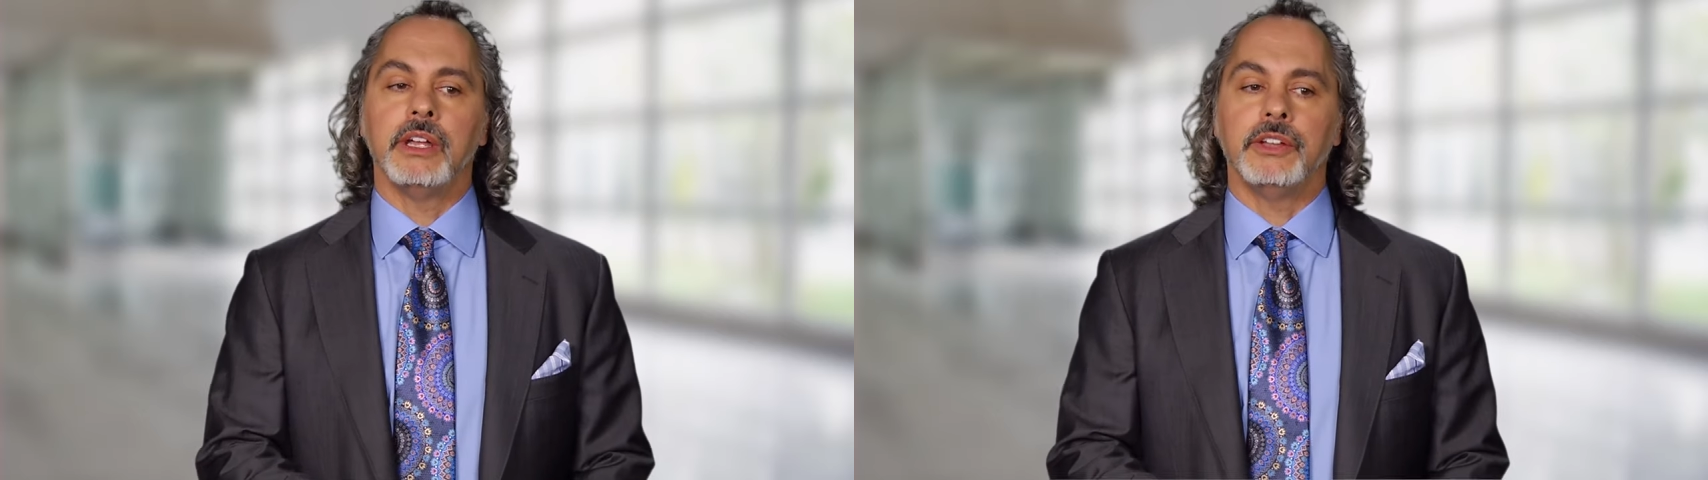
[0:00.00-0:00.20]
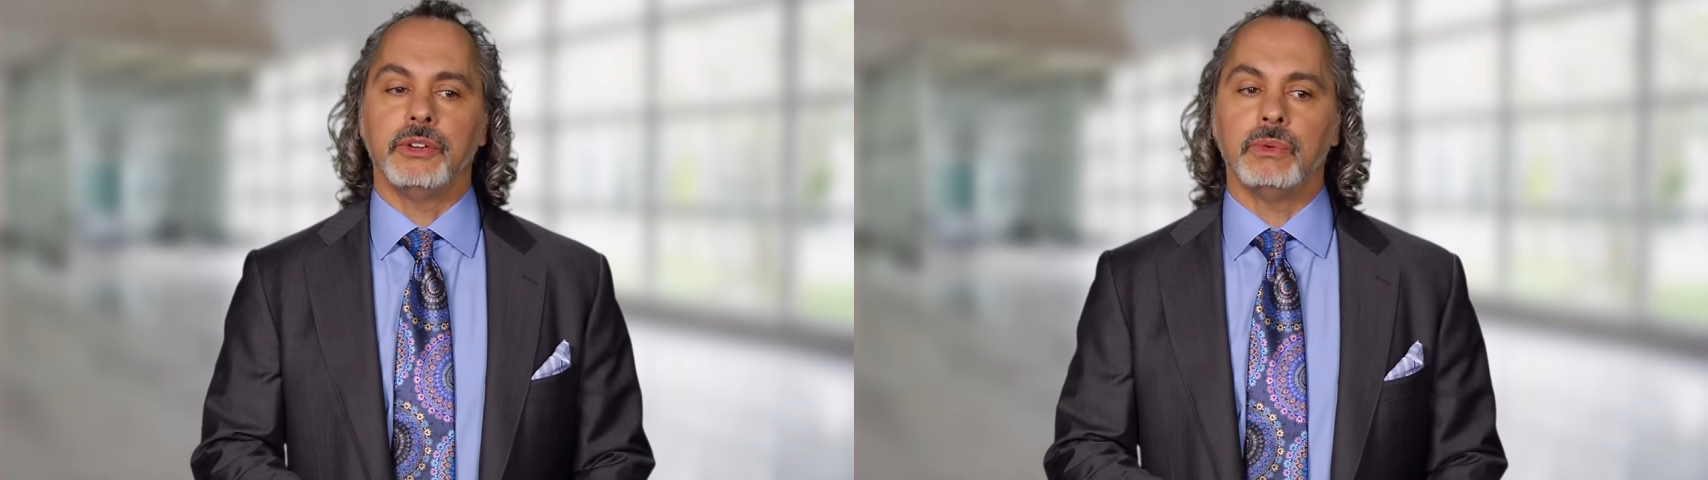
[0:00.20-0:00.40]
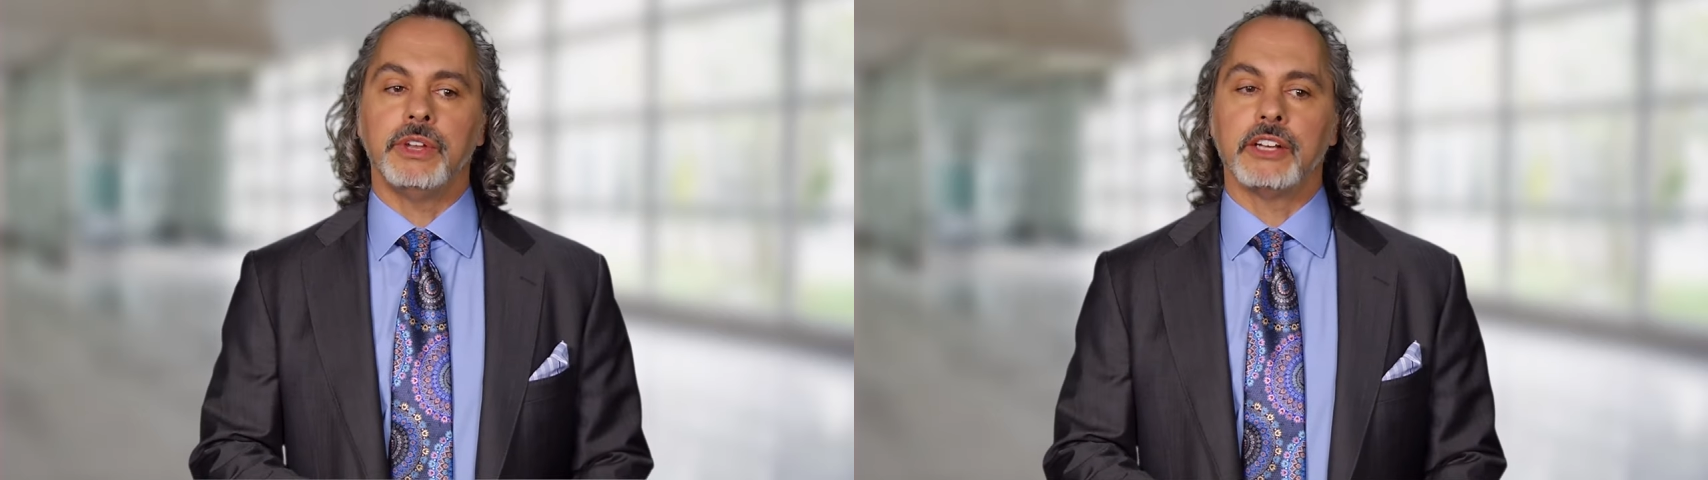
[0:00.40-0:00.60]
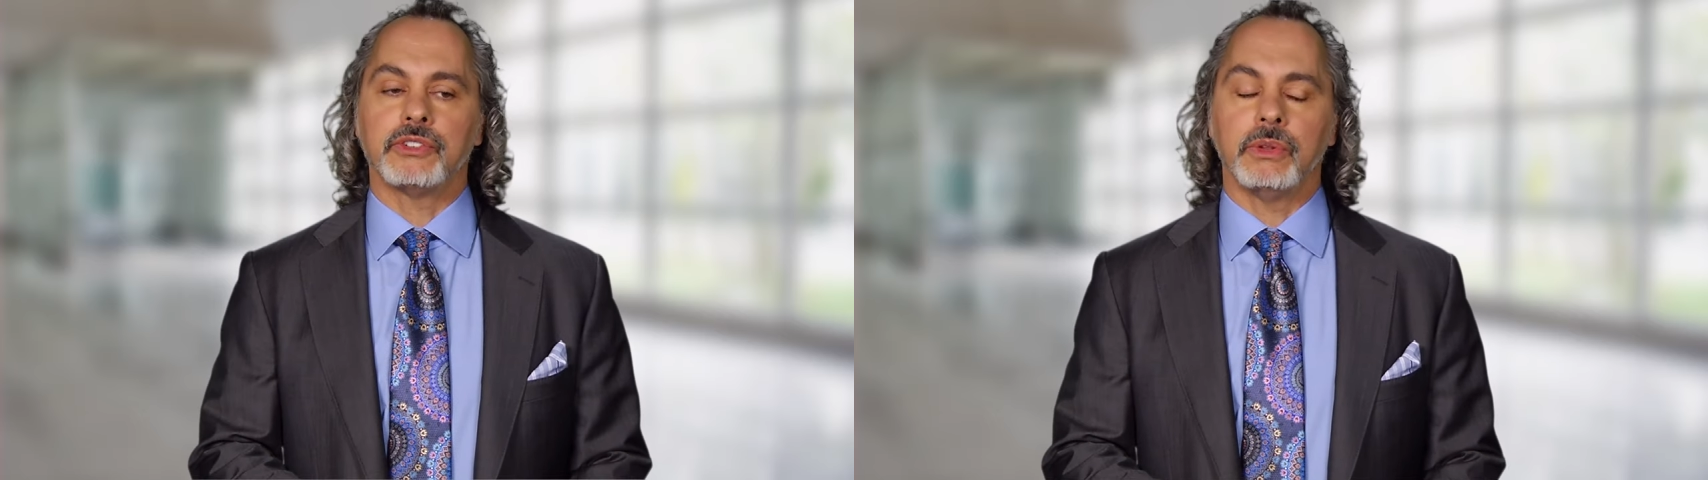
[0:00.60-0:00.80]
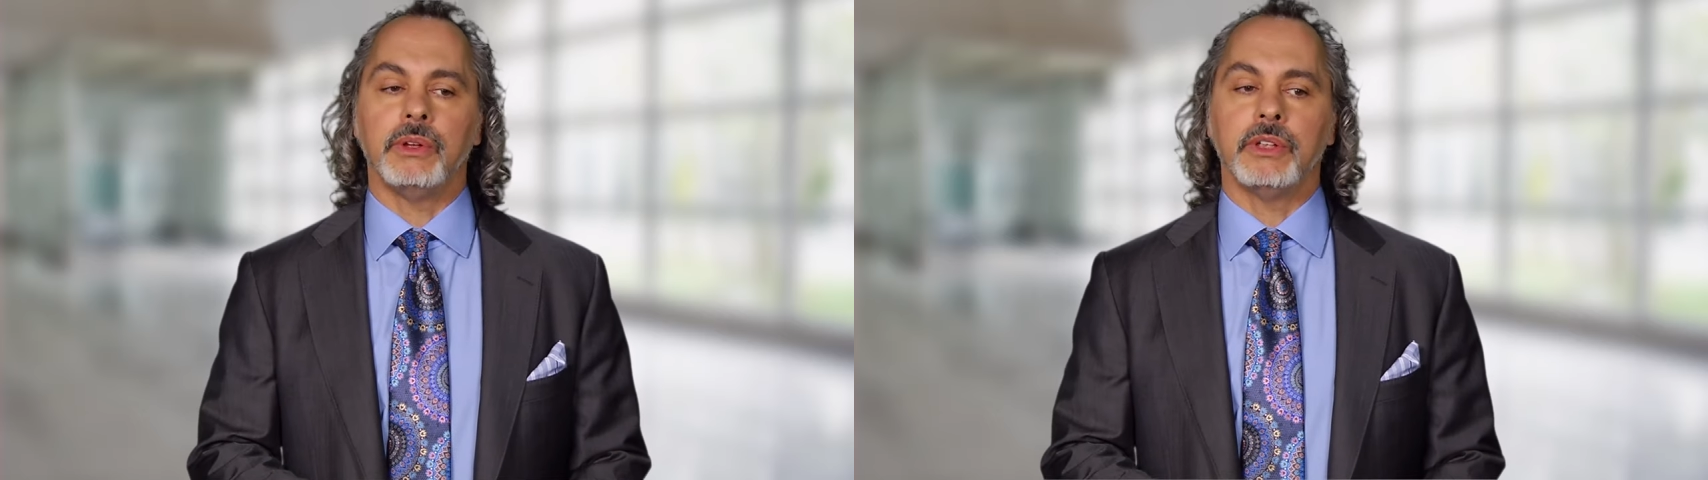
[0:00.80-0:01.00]
and your own
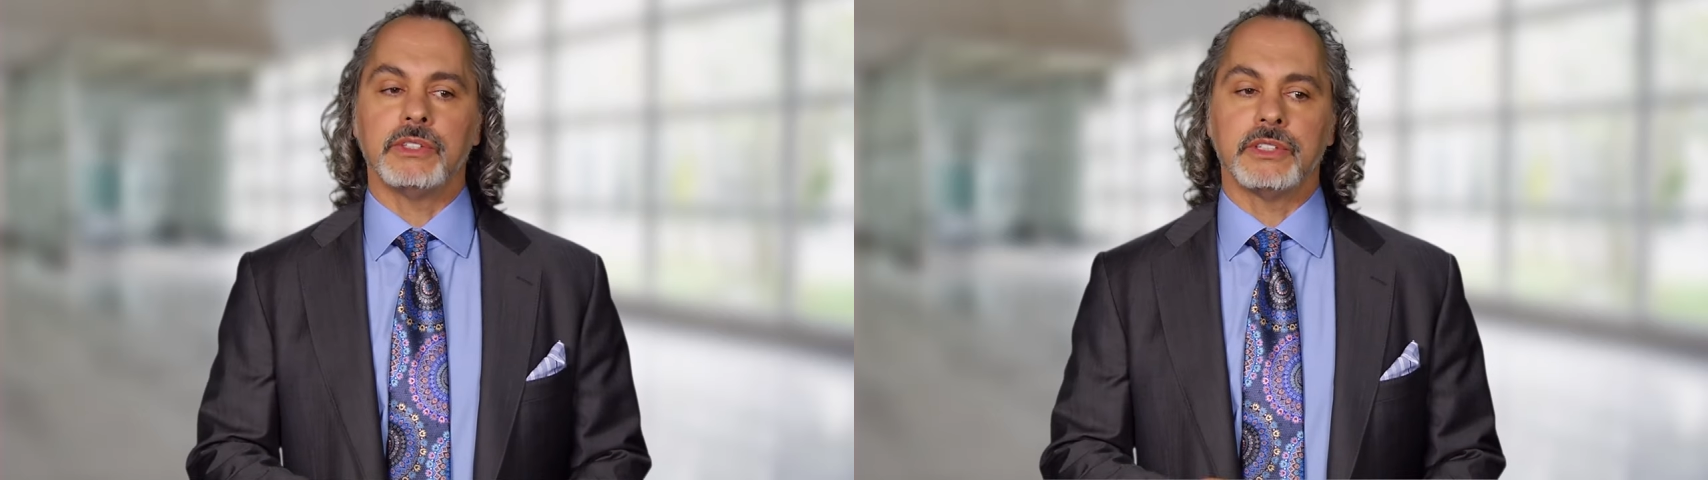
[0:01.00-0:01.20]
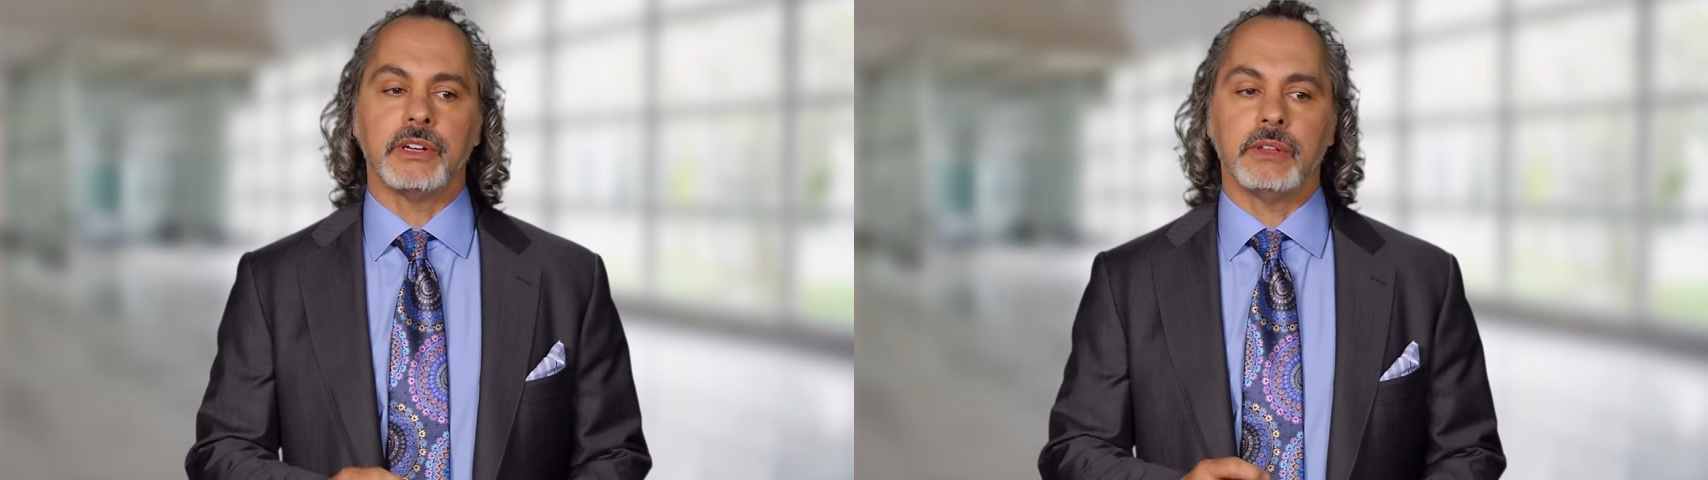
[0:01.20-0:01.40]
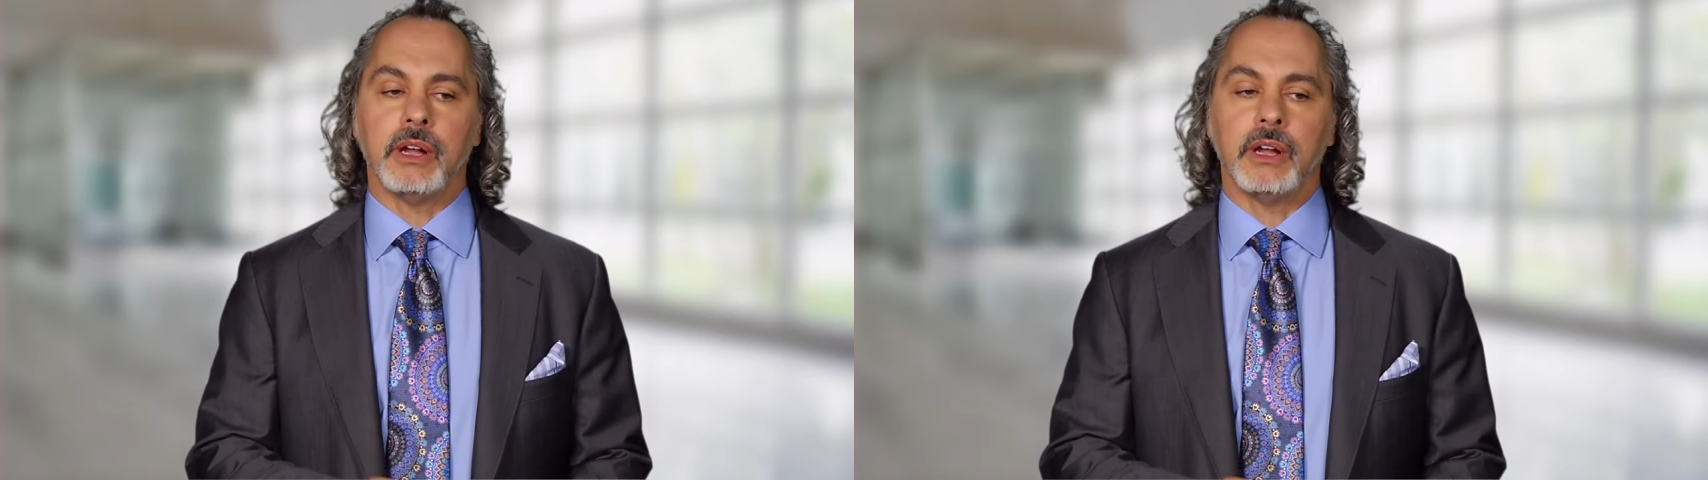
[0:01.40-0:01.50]
natural oils are,